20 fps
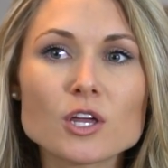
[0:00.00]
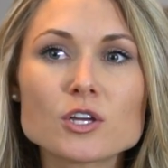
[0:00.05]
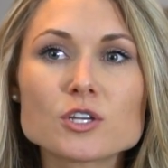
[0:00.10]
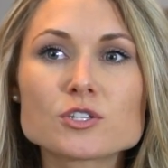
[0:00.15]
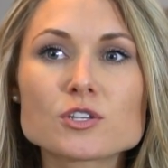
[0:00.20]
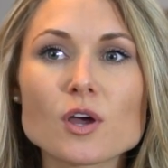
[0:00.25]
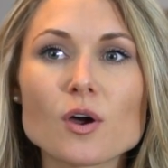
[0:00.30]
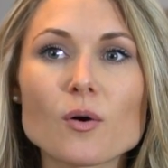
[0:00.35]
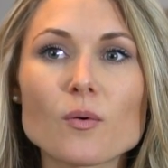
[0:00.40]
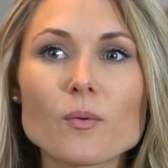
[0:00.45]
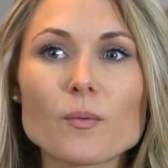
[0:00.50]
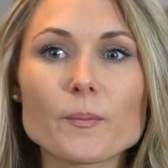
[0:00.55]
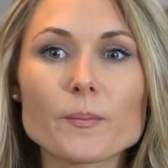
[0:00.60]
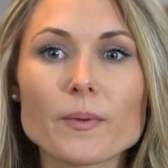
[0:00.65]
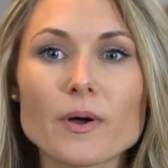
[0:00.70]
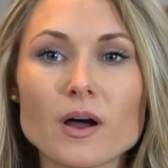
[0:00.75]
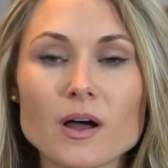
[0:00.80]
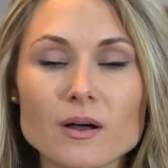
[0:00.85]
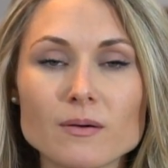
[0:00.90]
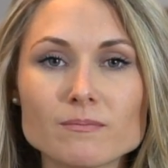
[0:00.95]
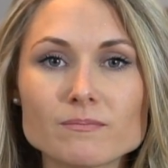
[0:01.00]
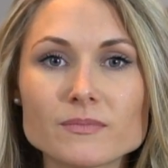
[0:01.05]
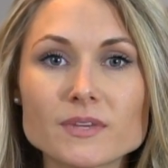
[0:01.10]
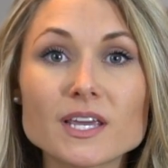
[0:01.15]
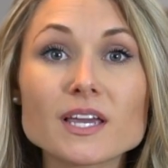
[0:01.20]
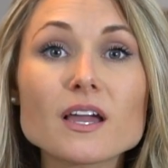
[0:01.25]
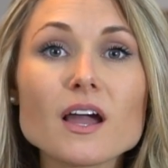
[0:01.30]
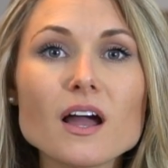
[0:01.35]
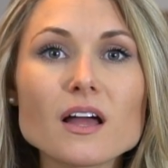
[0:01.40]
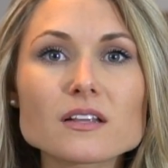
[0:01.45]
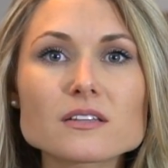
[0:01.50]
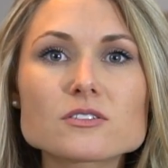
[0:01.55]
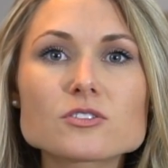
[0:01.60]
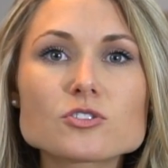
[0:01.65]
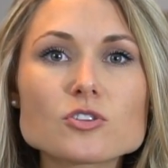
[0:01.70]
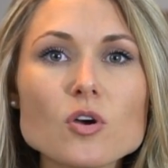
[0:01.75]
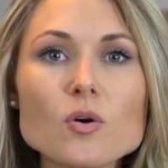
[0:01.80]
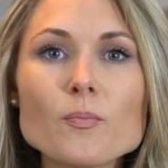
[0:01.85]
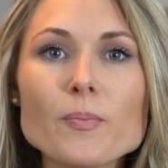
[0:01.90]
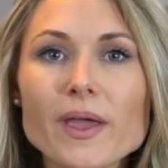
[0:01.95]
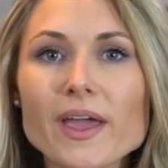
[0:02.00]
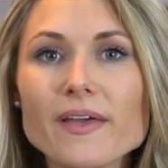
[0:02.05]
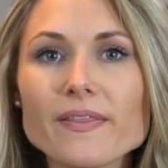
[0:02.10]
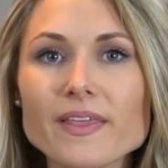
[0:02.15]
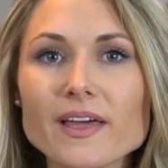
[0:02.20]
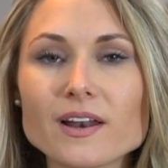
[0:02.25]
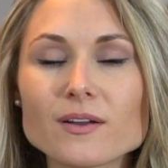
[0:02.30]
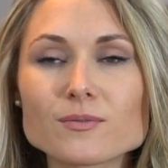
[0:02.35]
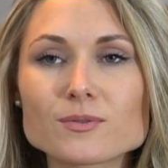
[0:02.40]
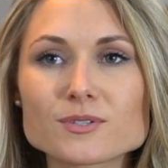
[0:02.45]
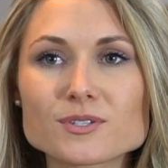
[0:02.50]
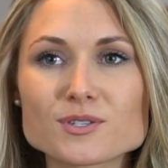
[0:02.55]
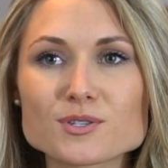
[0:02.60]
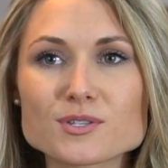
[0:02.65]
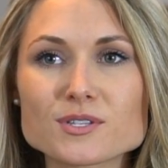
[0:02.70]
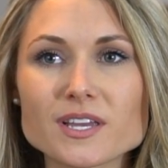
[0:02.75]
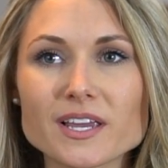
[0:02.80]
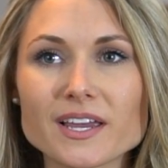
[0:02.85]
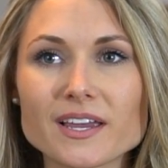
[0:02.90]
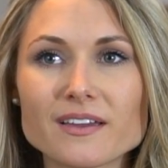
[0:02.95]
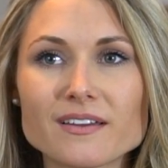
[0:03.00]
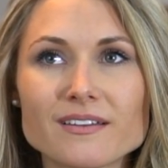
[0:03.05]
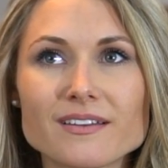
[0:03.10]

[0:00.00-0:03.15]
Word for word: So it got so bad that it was just like